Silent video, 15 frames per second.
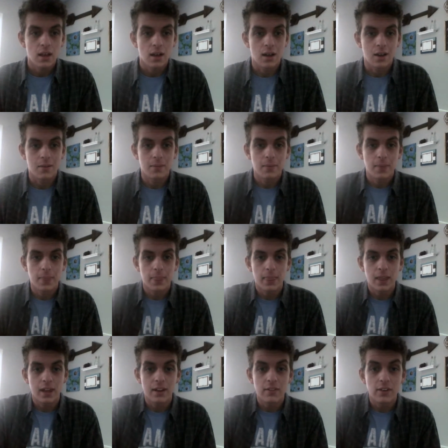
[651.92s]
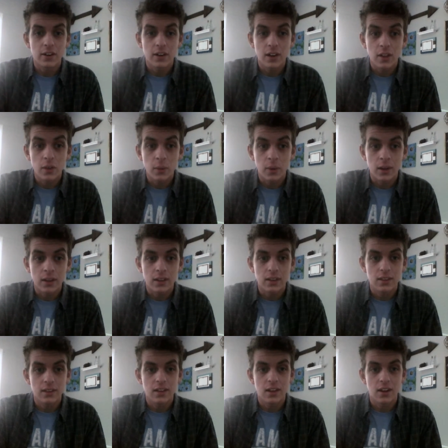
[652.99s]
Um, and I found another one,
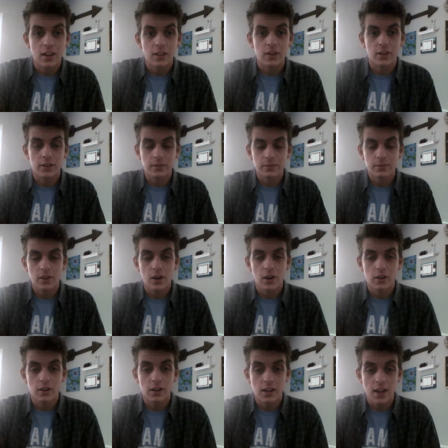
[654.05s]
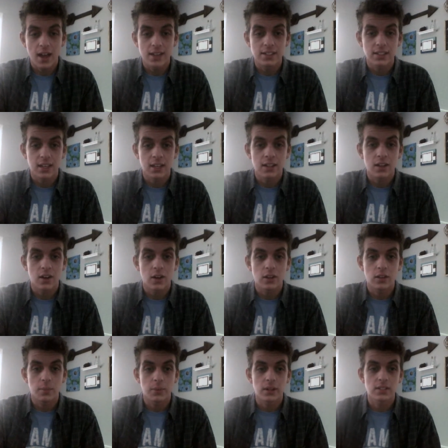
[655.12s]
another art uh, essay
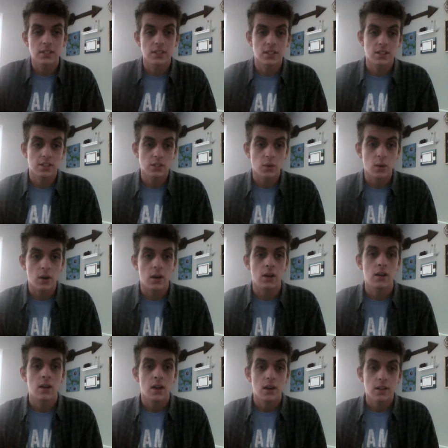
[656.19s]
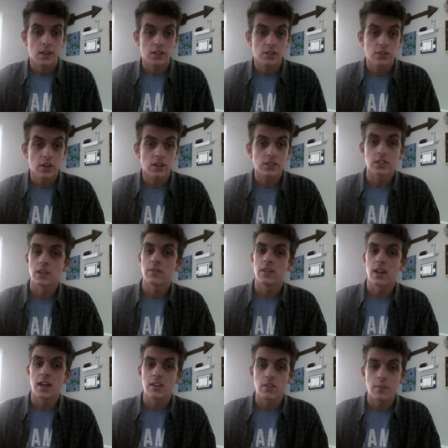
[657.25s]
called The Princess and the Squaw, The Construction of
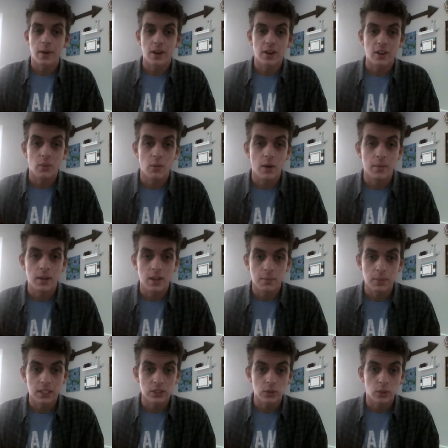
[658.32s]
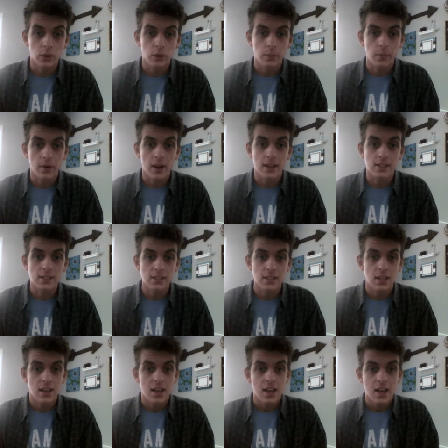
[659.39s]
the Native American Woman in Pictorial
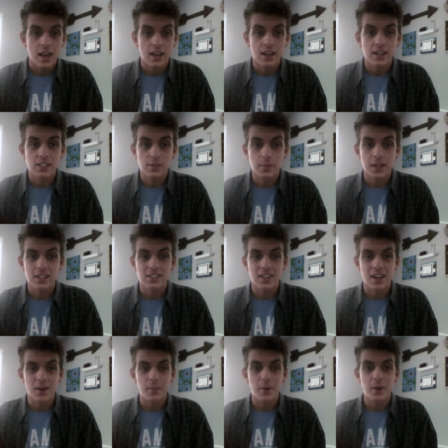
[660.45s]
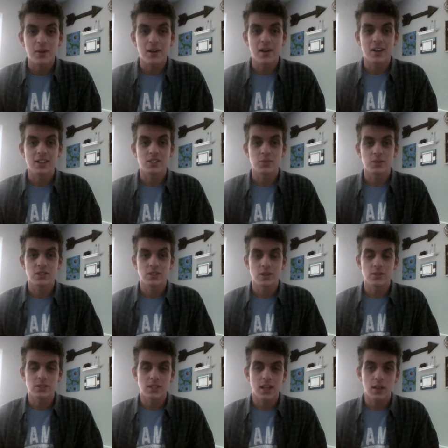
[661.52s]
Press, and it explains how Pocahontas was
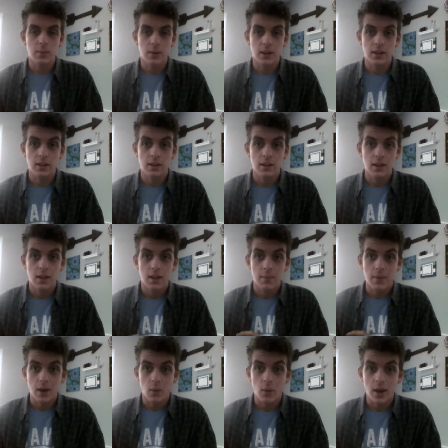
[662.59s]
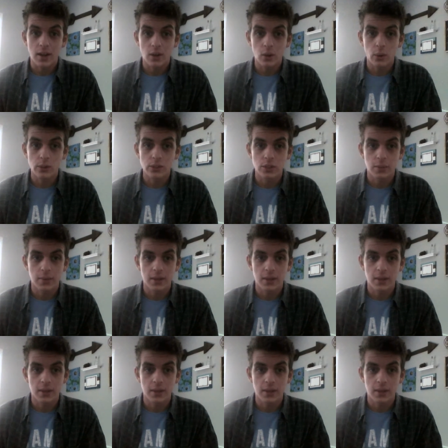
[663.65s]
so celebrated by white culture